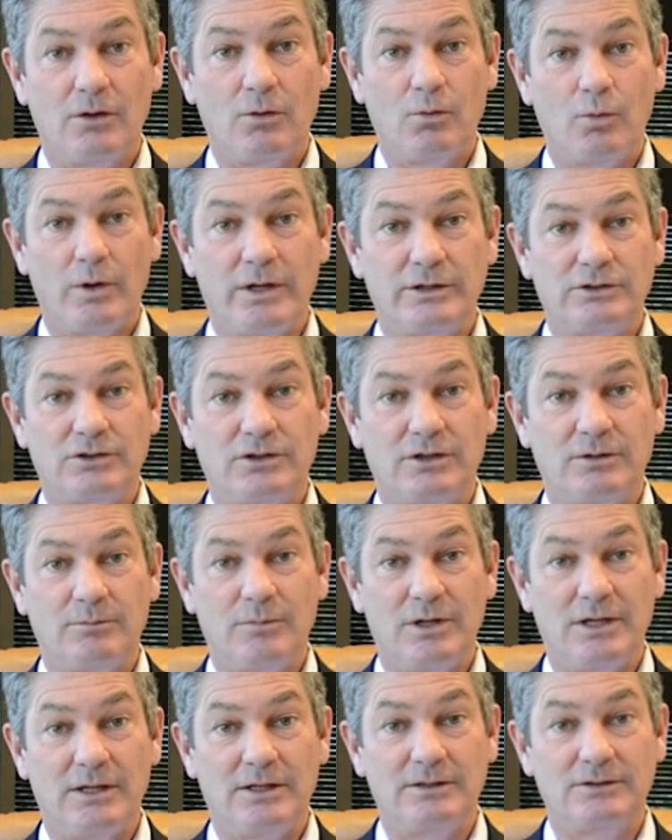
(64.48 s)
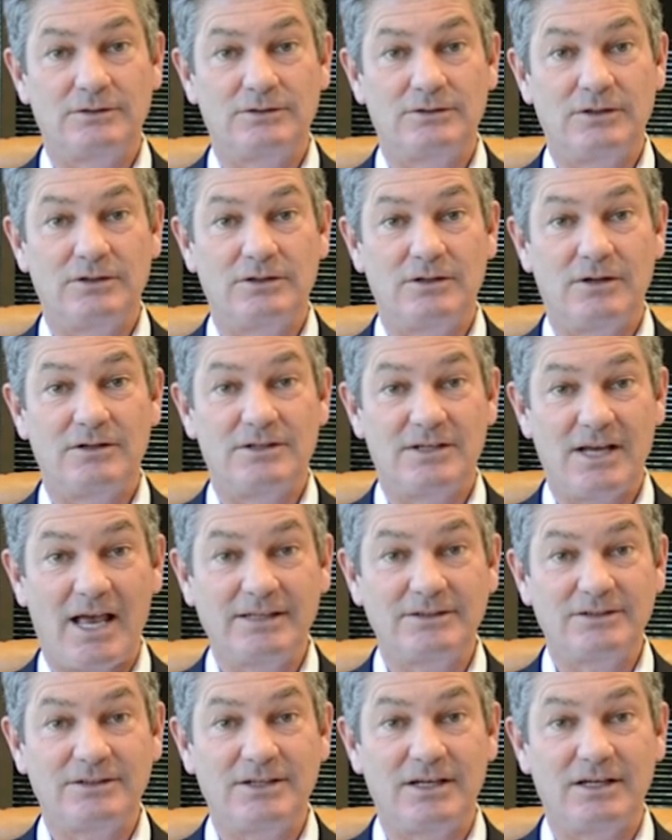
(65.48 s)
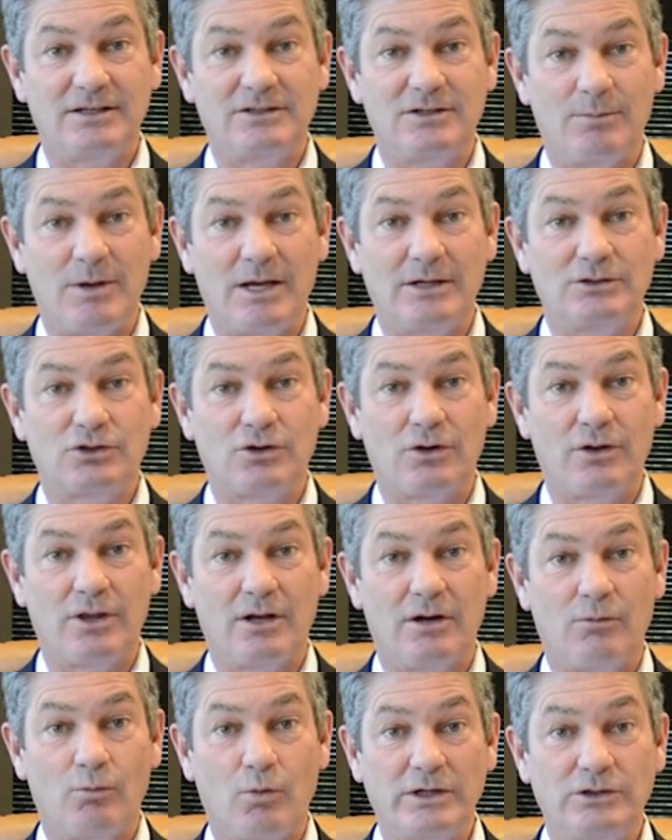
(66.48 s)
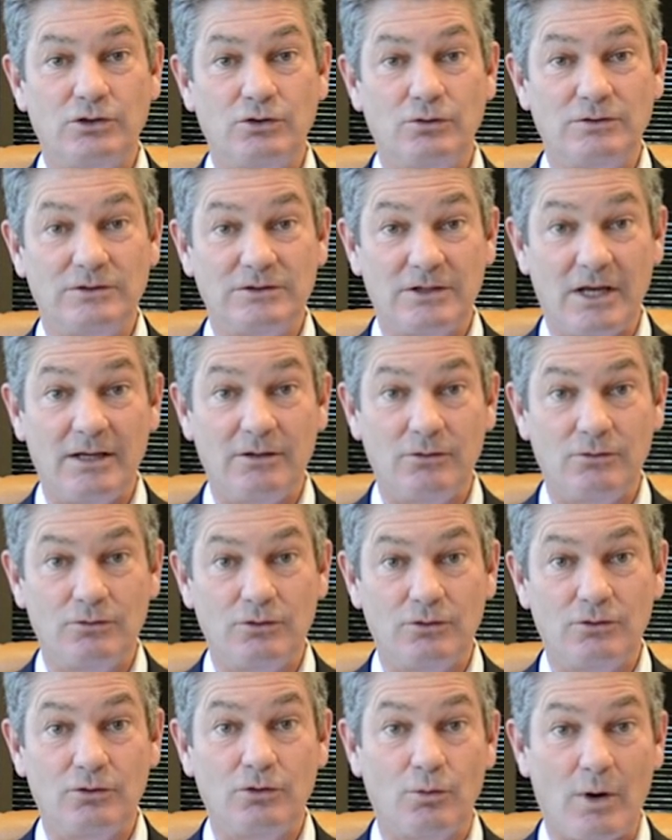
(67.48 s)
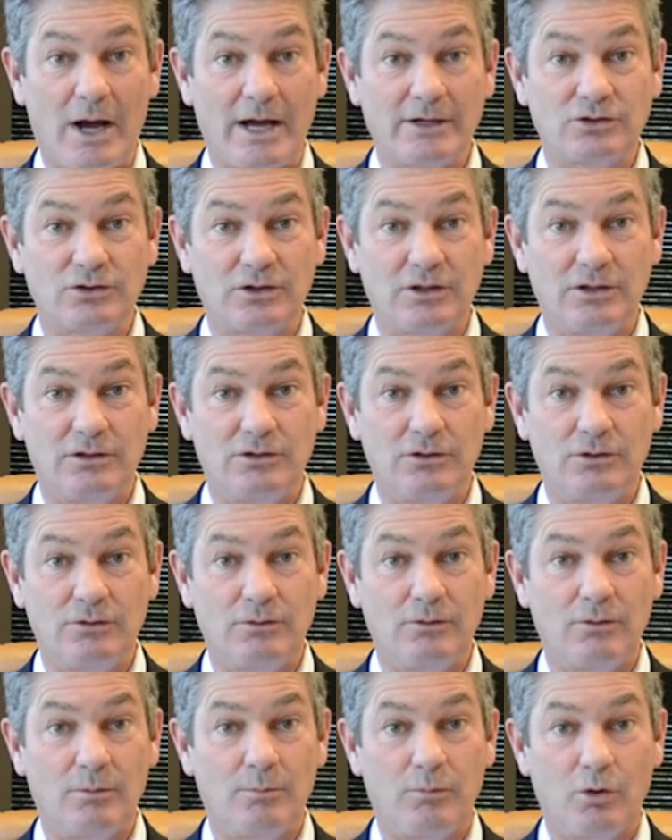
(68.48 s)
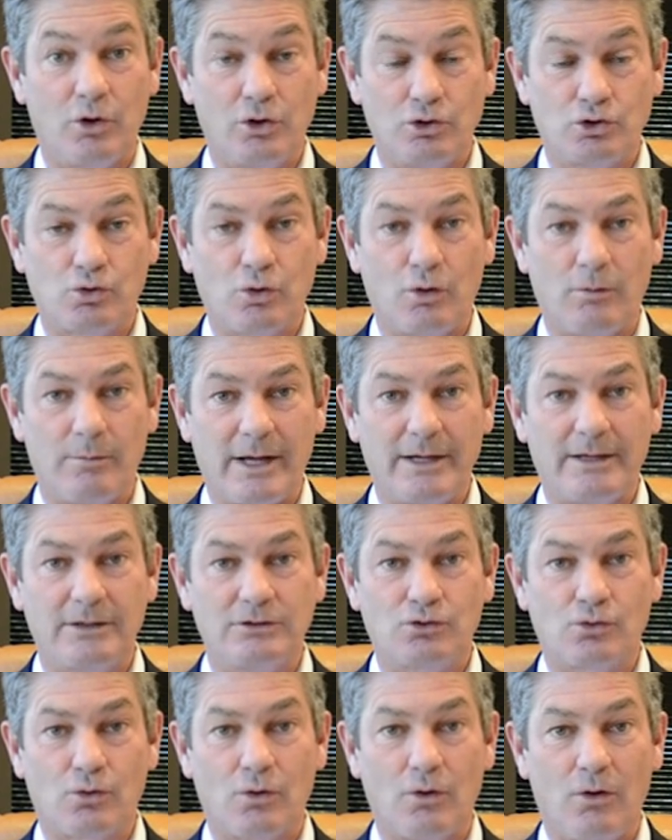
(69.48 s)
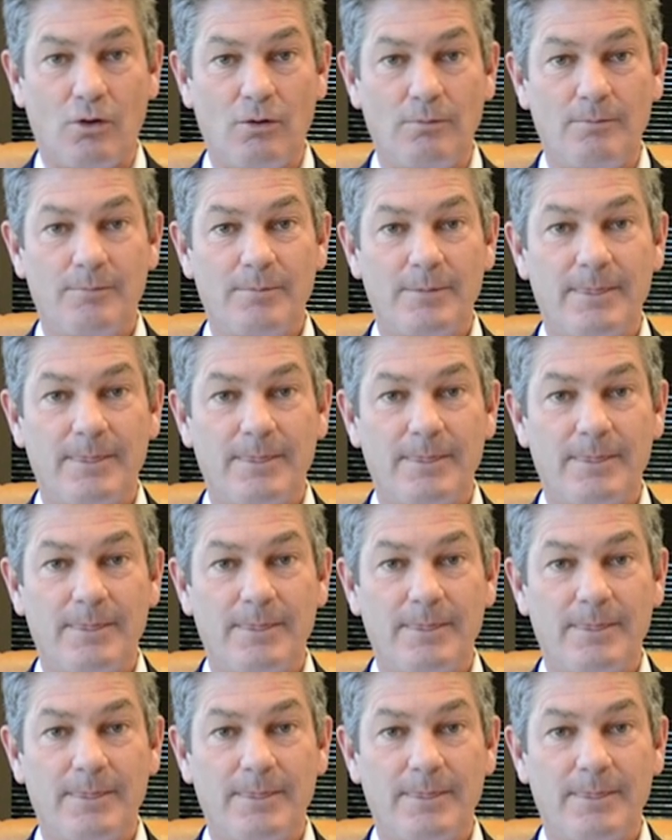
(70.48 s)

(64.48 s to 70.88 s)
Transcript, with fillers: which means testing to make sure that what you say you do, you actually do, control by control.